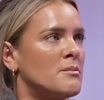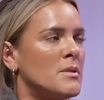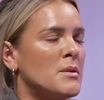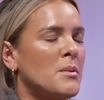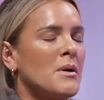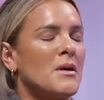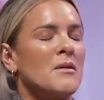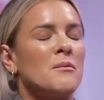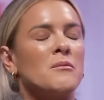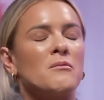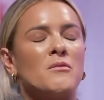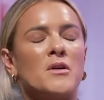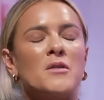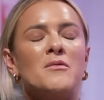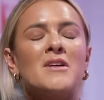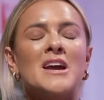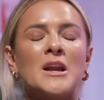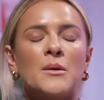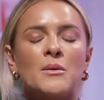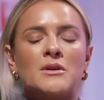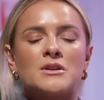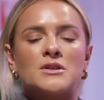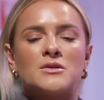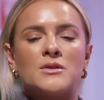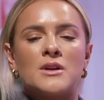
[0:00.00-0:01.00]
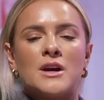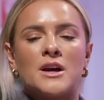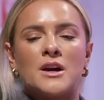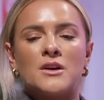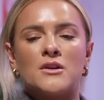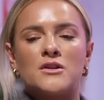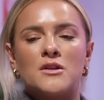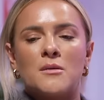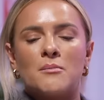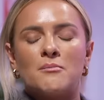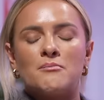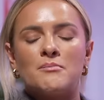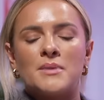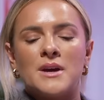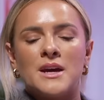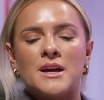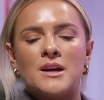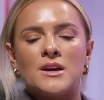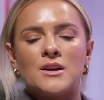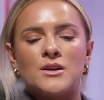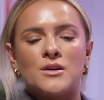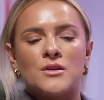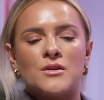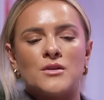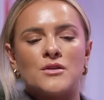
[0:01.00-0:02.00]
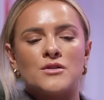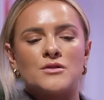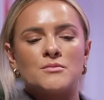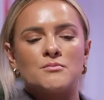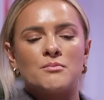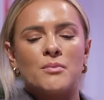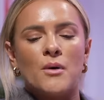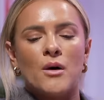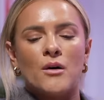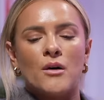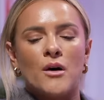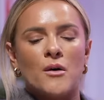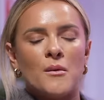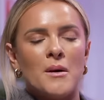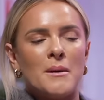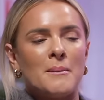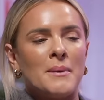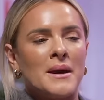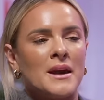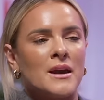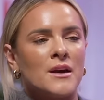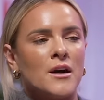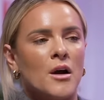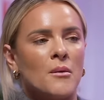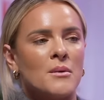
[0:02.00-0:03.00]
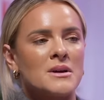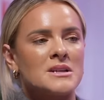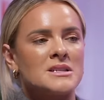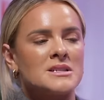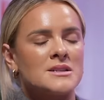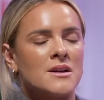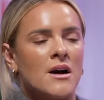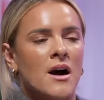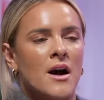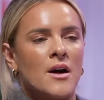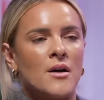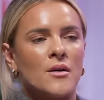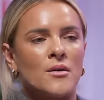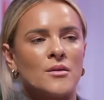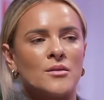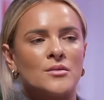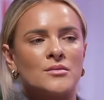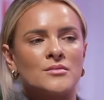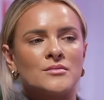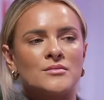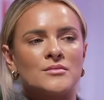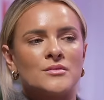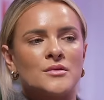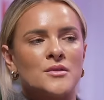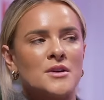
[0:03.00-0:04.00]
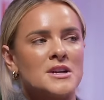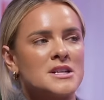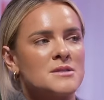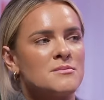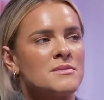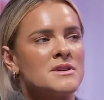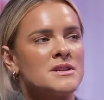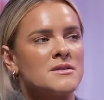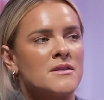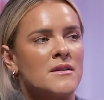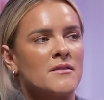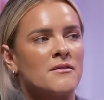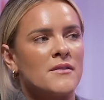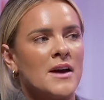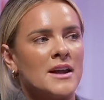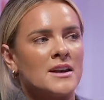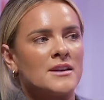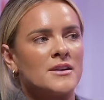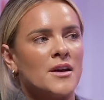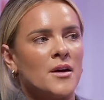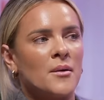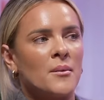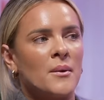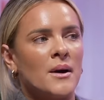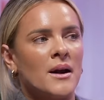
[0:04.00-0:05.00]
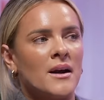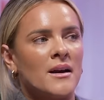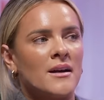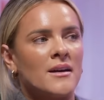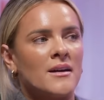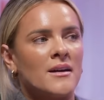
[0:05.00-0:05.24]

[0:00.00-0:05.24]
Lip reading: We really want to do like another big, huge, bongo-y, bingo-y style Christmas event, don't we?